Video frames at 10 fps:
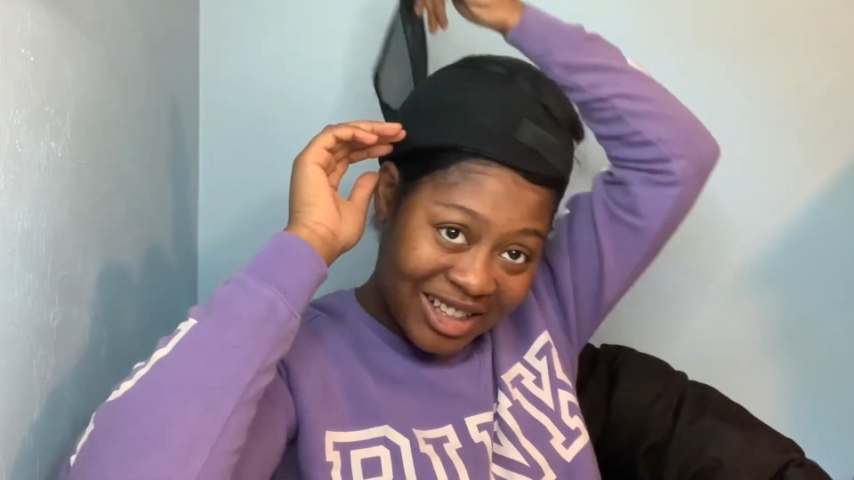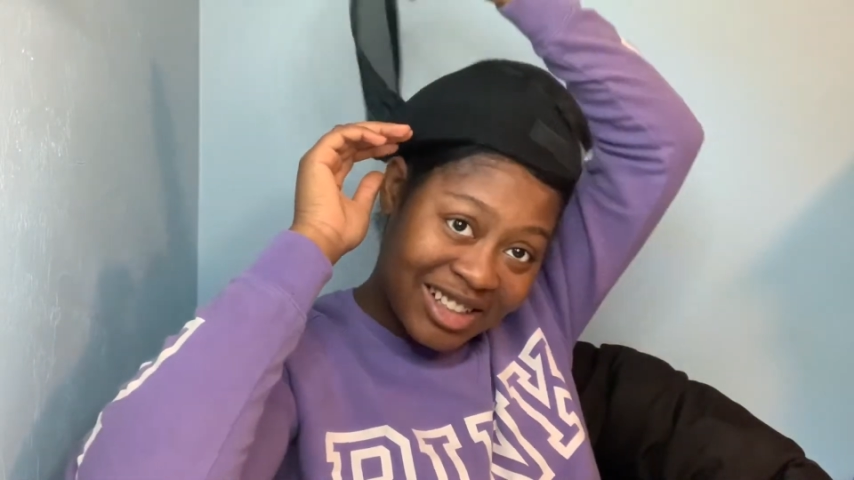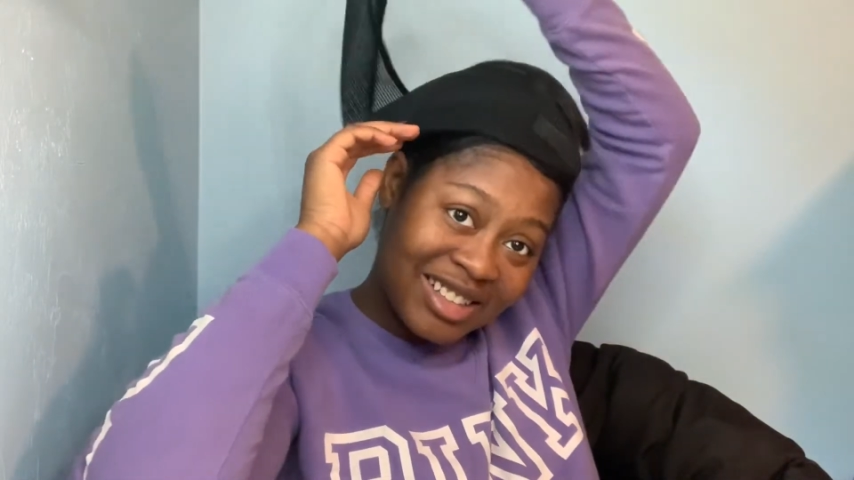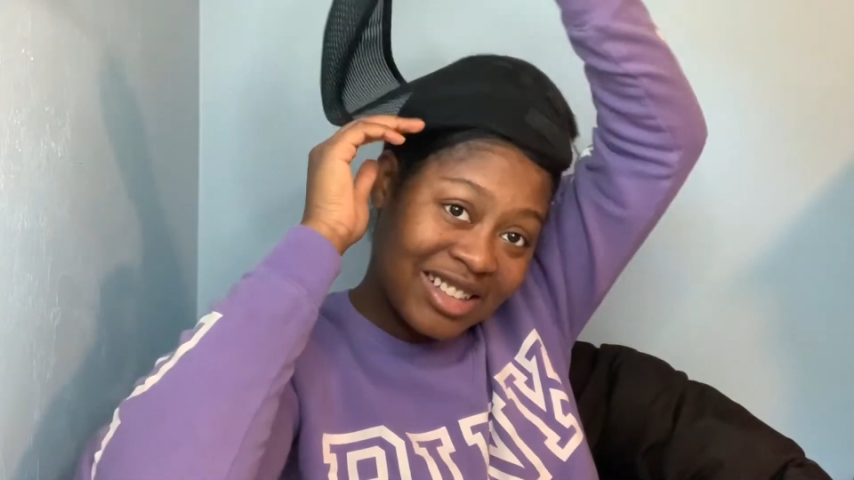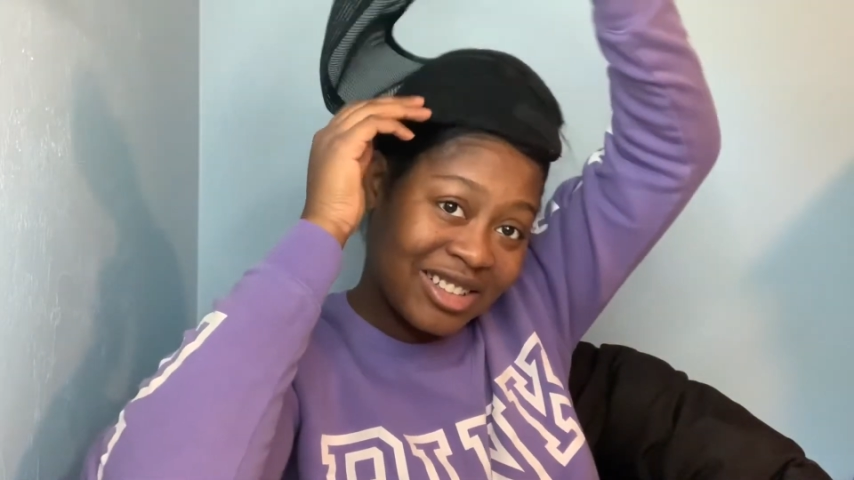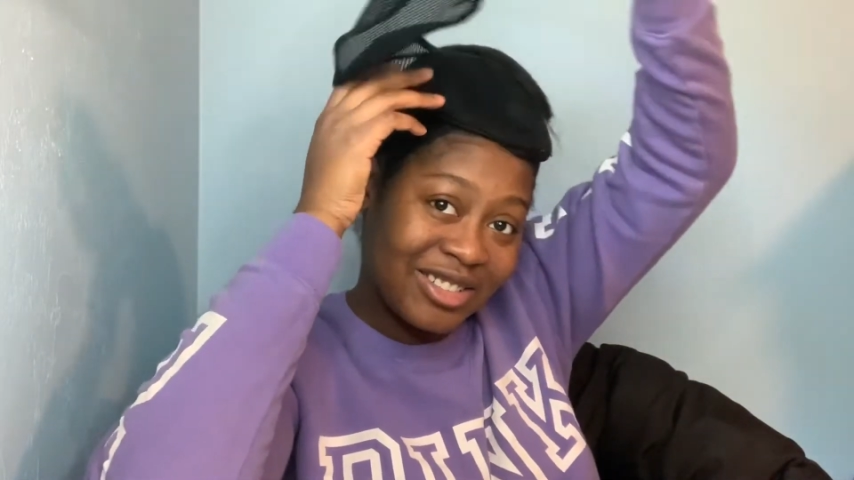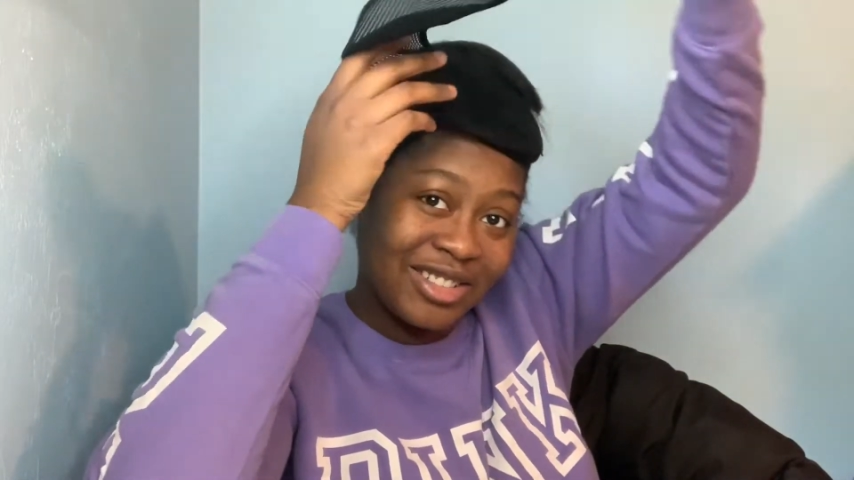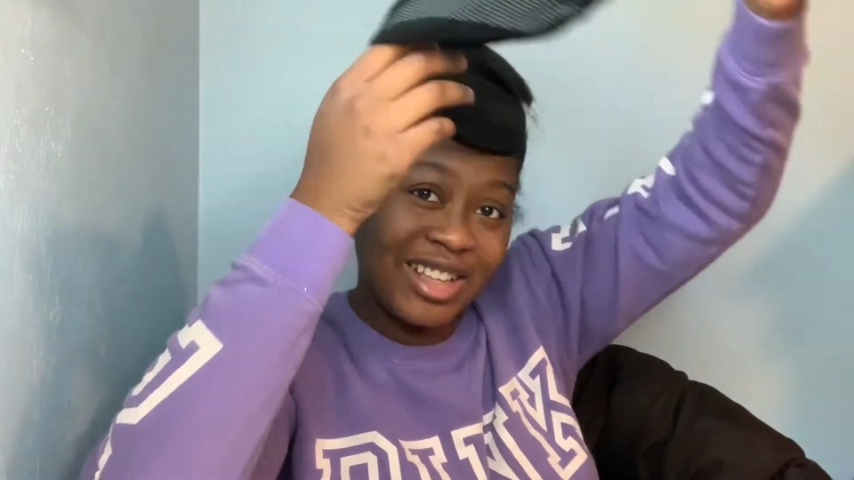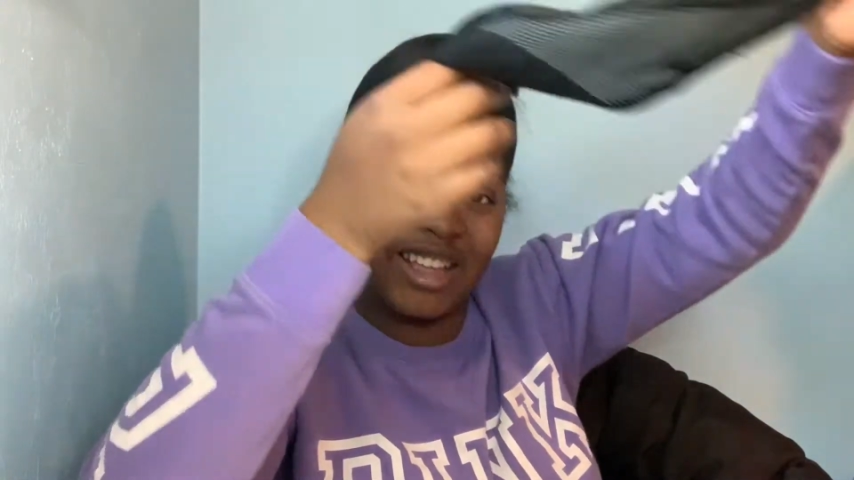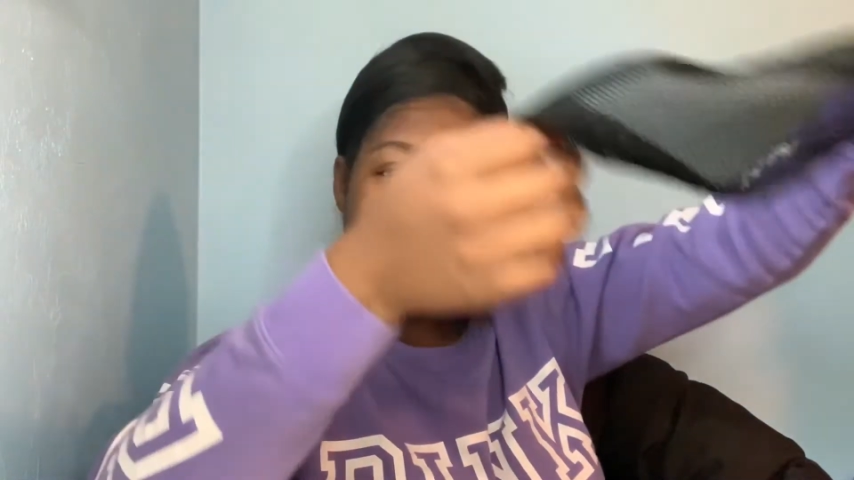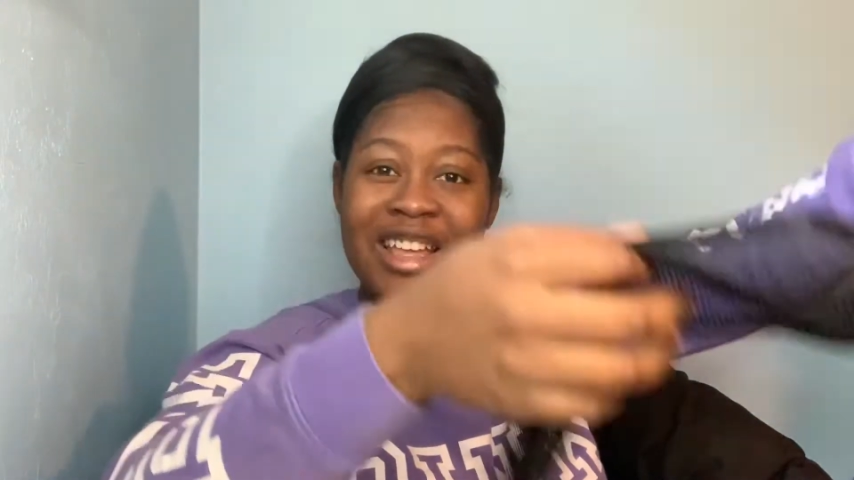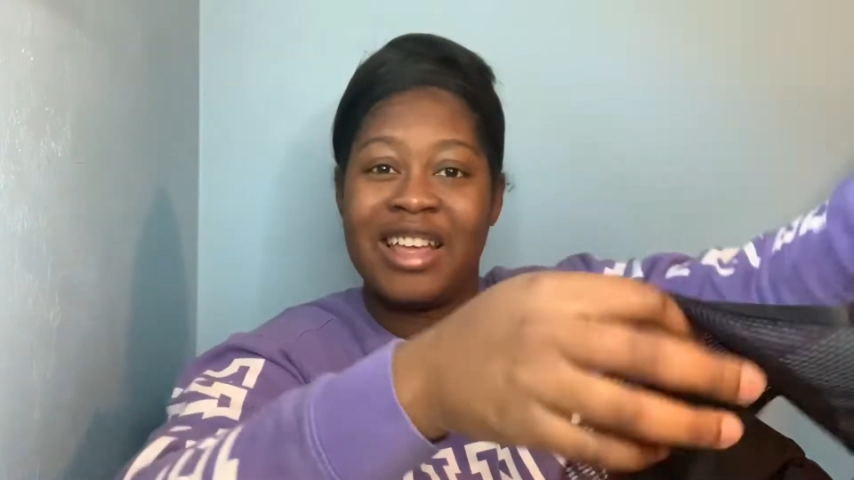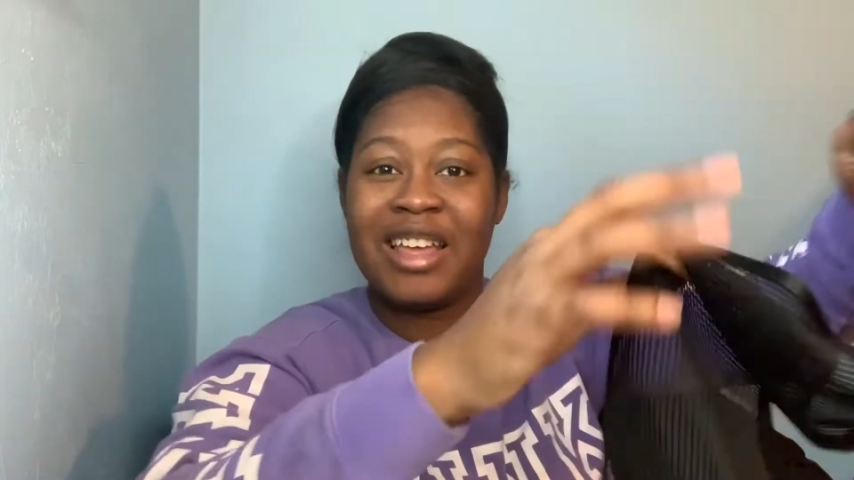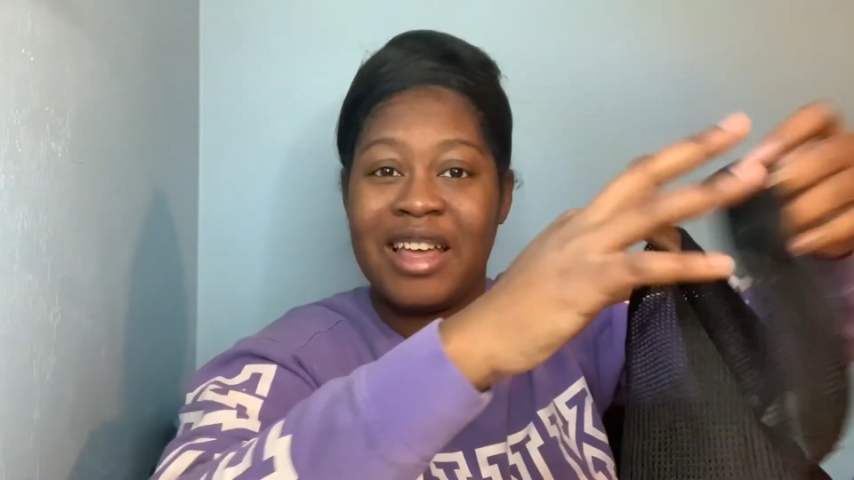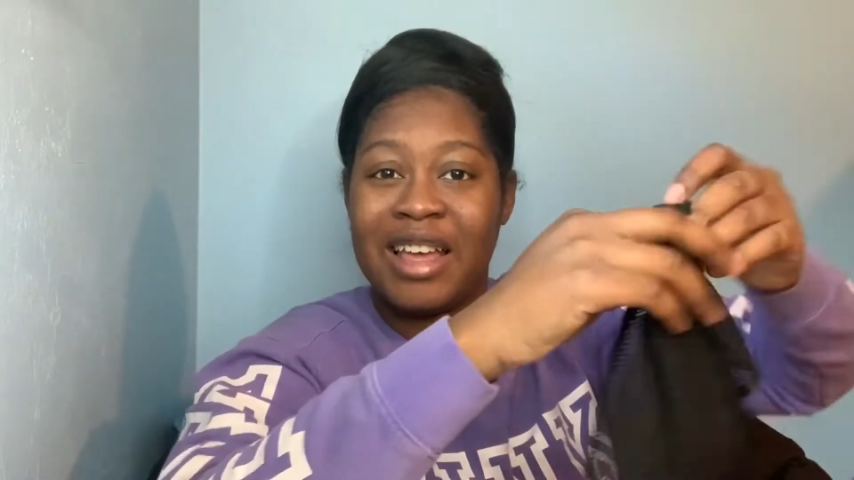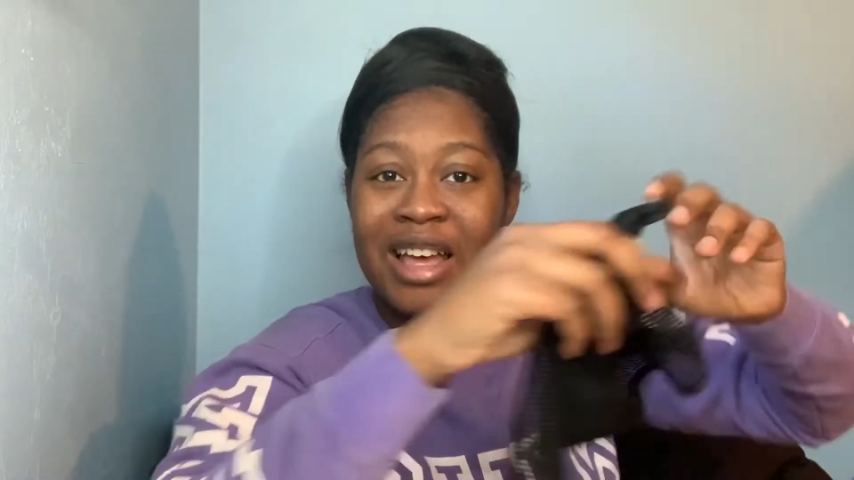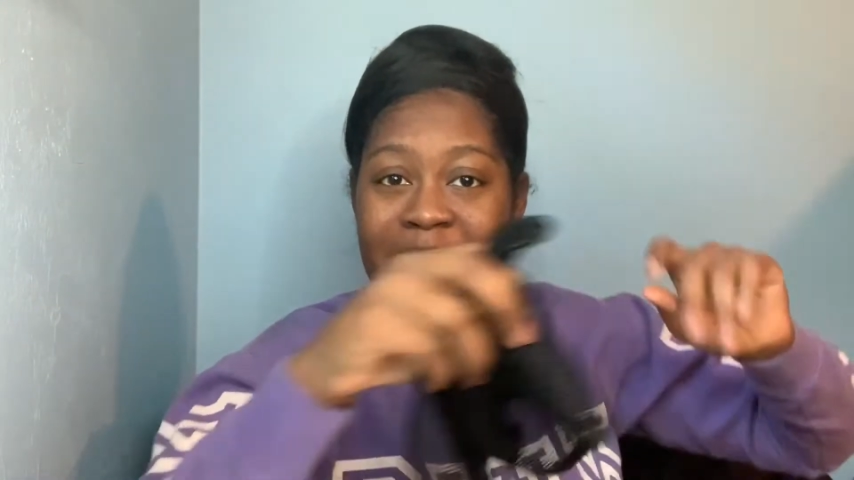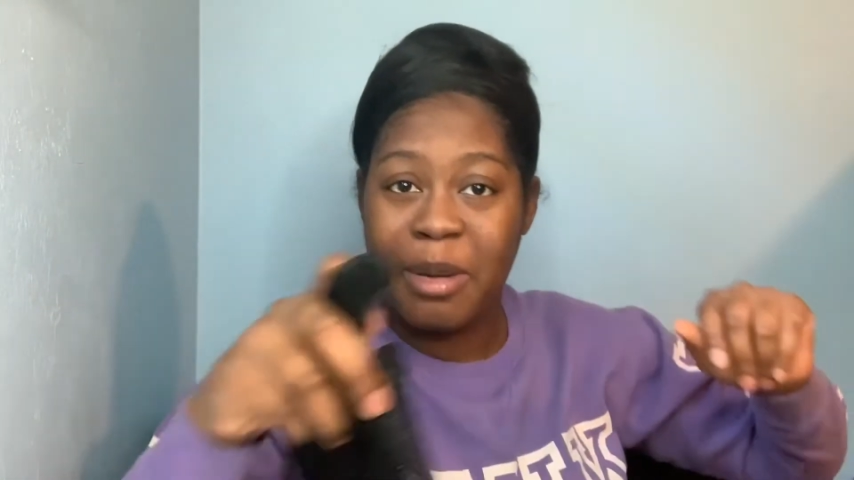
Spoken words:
so I'm